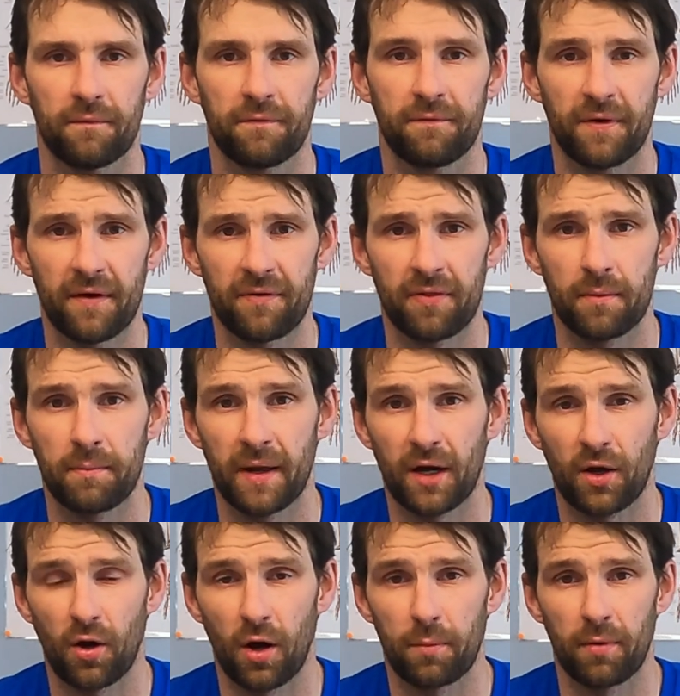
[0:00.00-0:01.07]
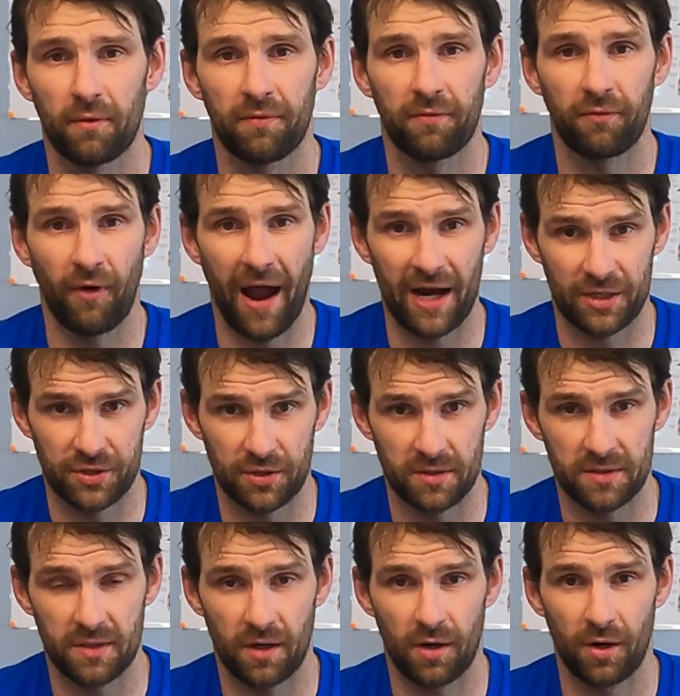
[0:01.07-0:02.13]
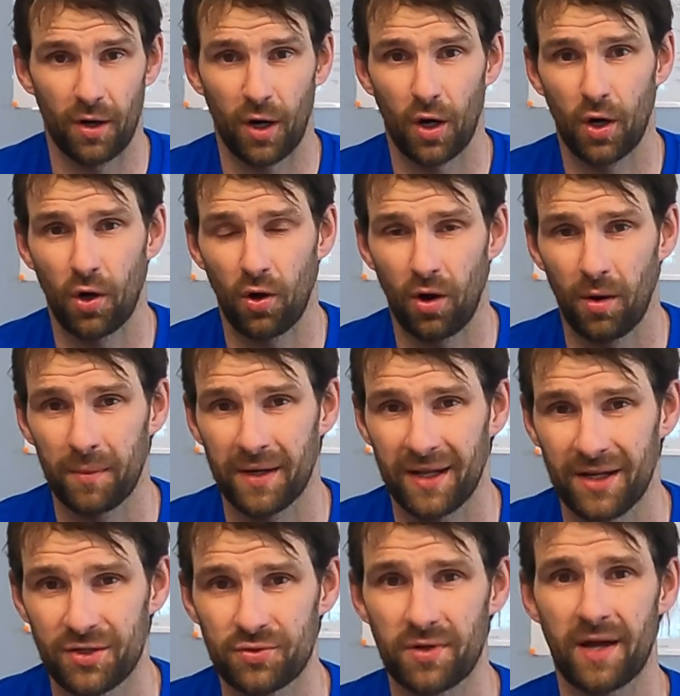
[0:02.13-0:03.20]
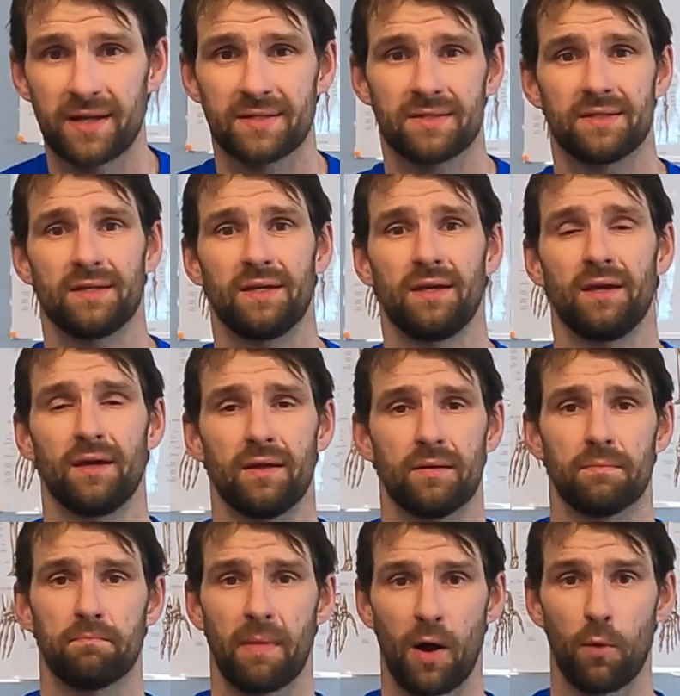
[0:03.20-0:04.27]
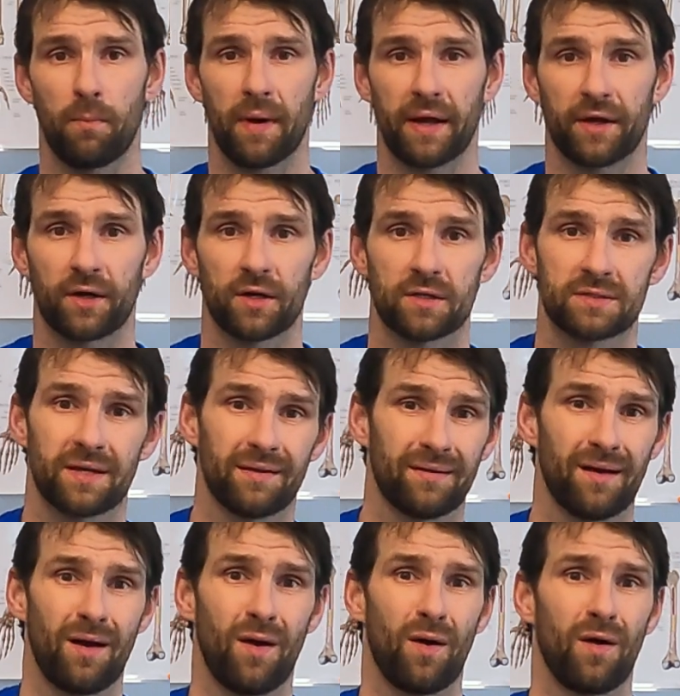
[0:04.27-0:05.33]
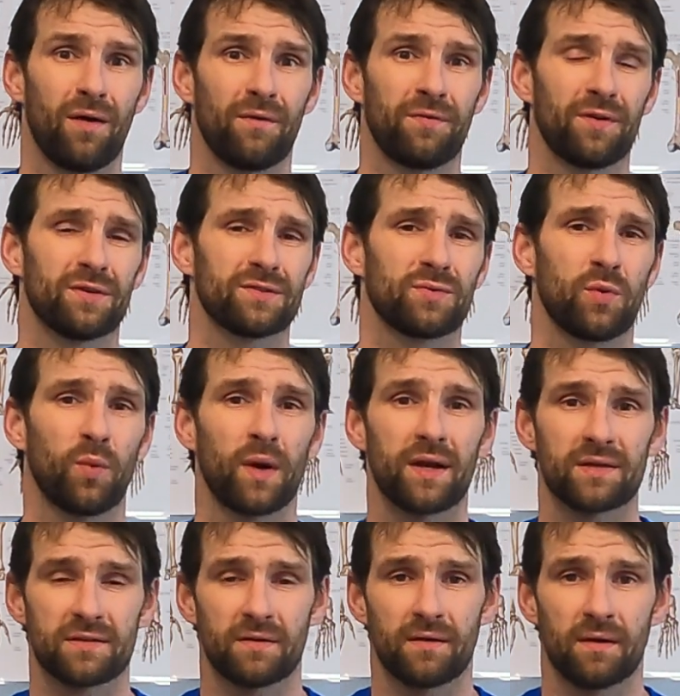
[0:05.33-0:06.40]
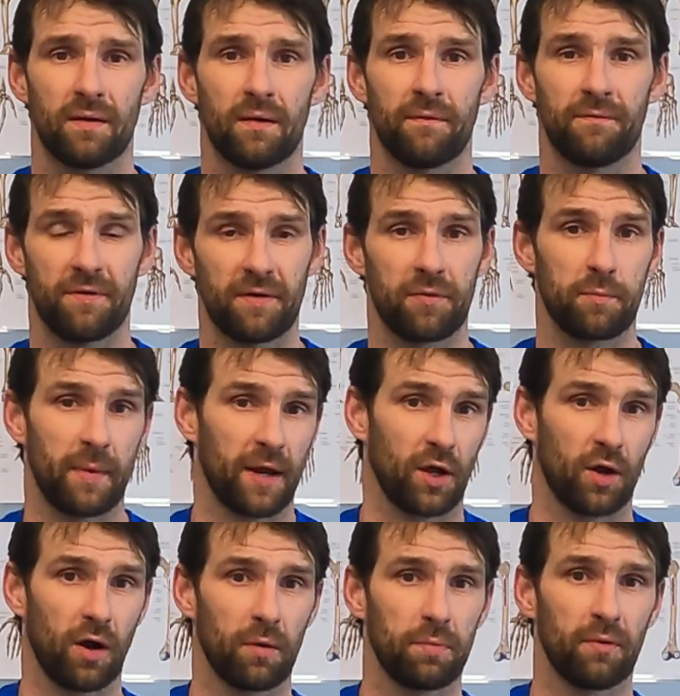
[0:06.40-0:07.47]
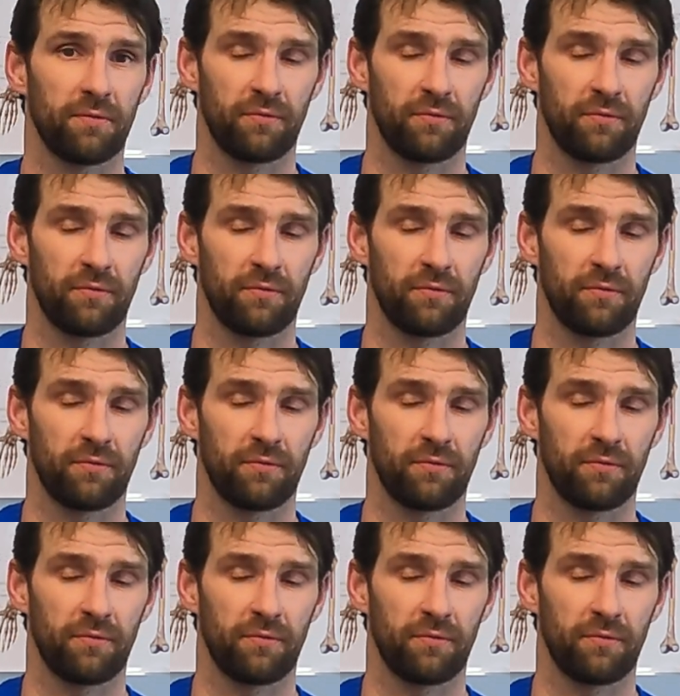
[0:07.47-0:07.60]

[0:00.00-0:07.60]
Fifth metacarpal fractures are a common injury I see in mountain bikers. First, what is a fifth metacarpal